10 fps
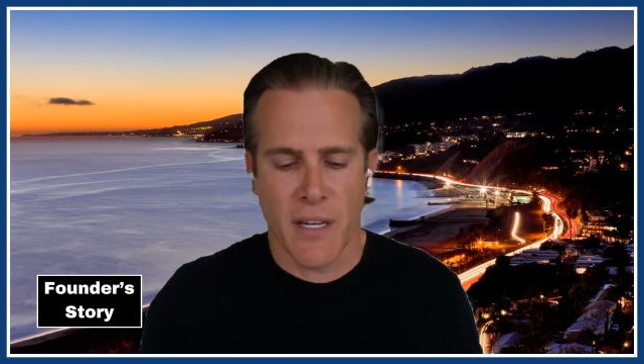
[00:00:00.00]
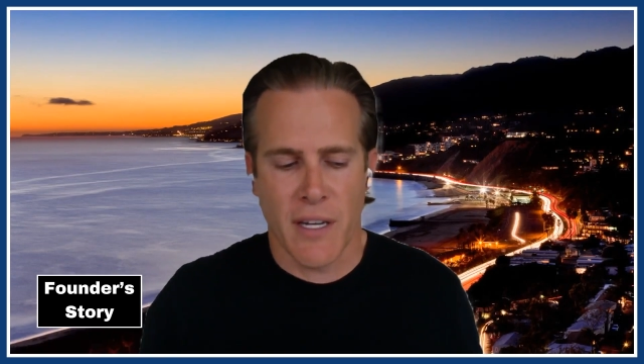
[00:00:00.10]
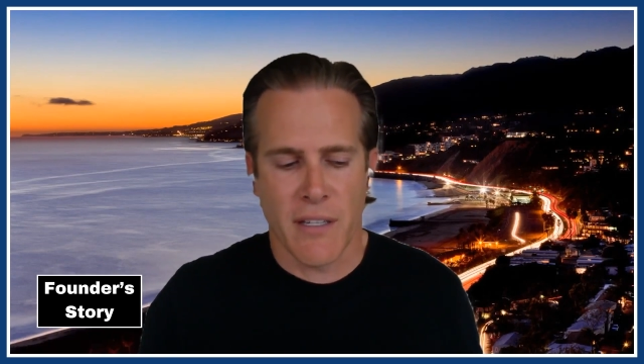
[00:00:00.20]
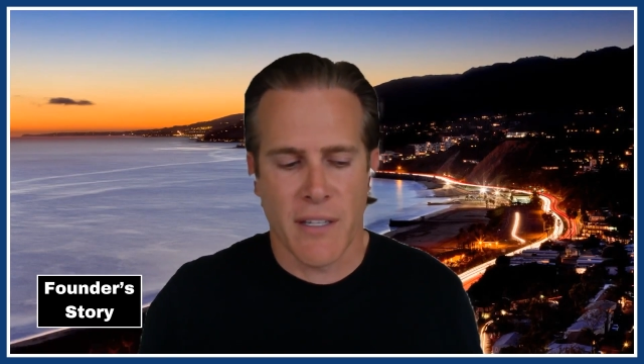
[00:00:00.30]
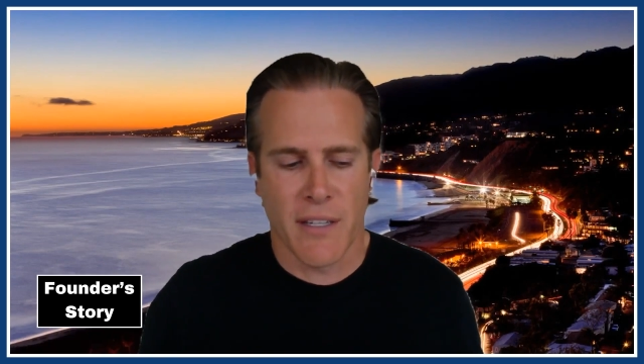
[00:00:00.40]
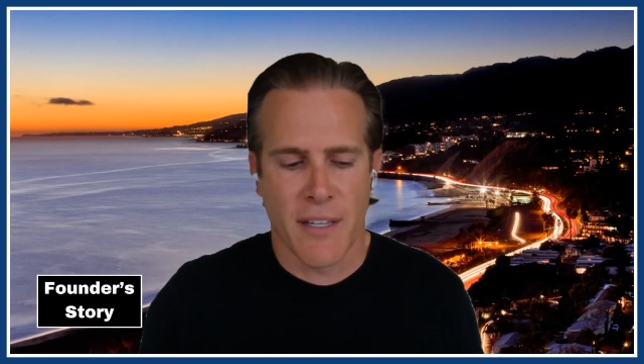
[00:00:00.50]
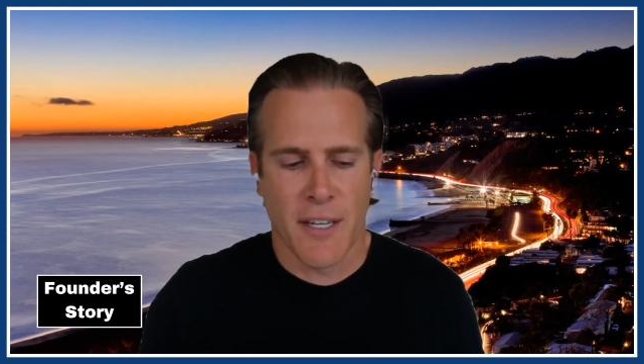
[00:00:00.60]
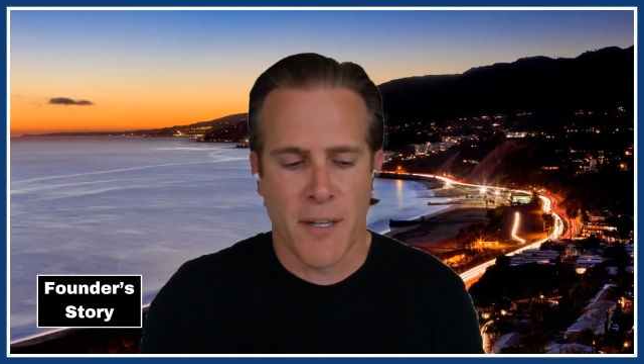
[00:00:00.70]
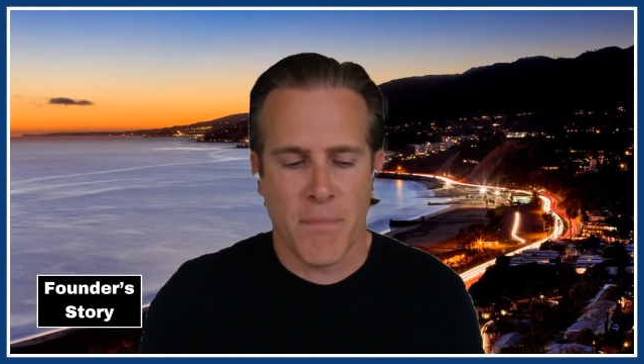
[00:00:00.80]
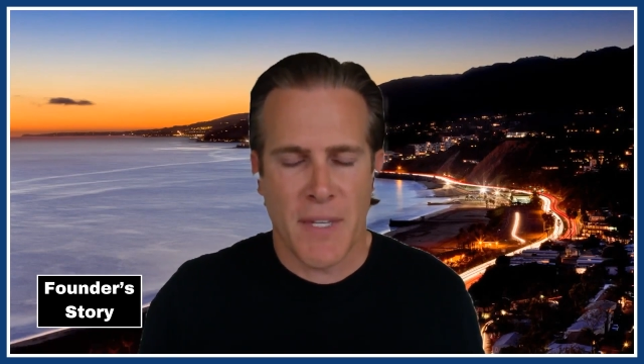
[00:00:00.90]
And
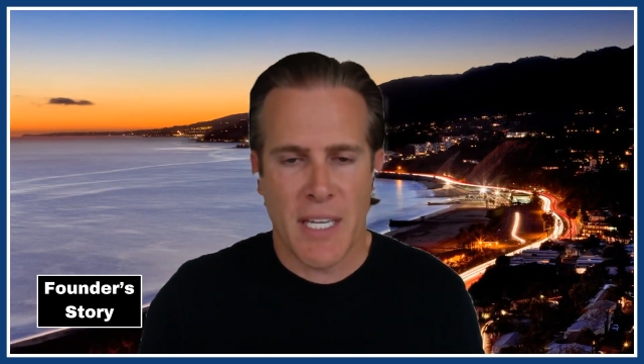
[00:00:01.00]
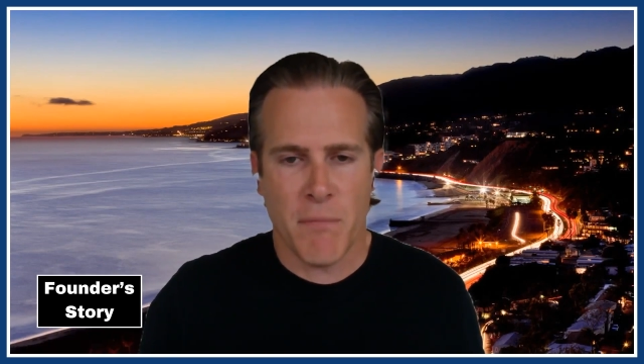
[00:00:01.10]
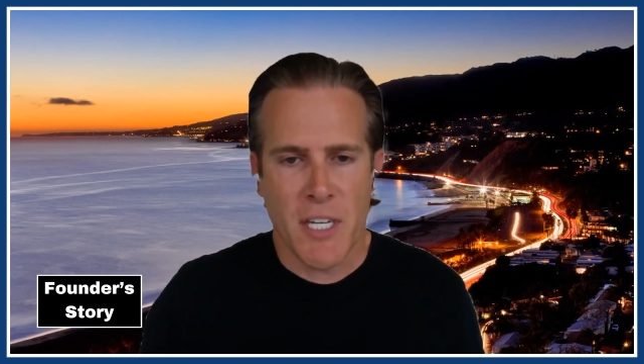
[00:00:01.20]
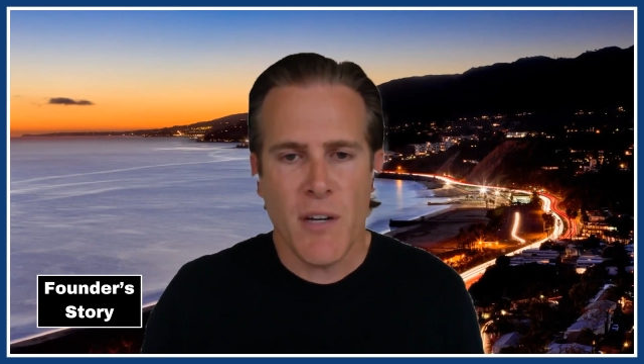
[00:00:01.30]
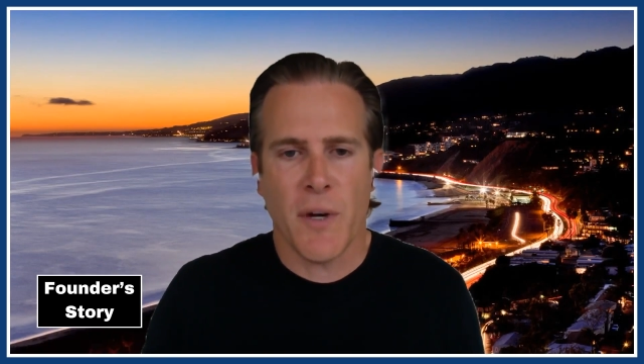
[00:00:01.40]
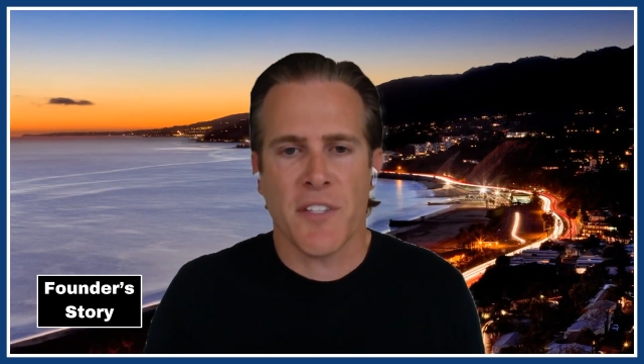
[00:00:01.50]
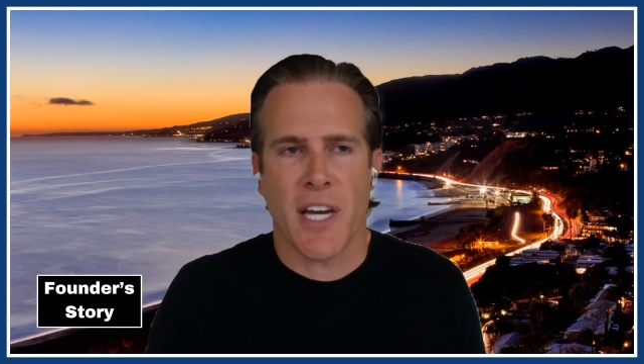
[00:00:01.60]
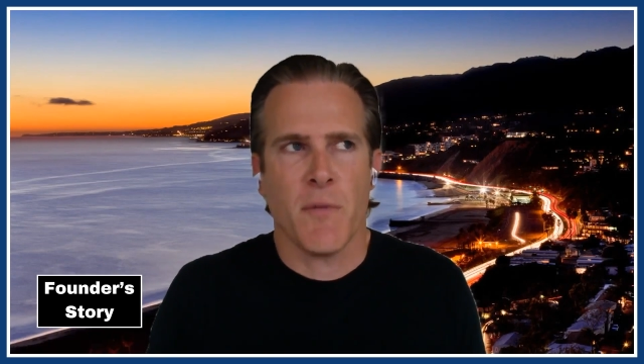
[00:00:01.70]
in many ways,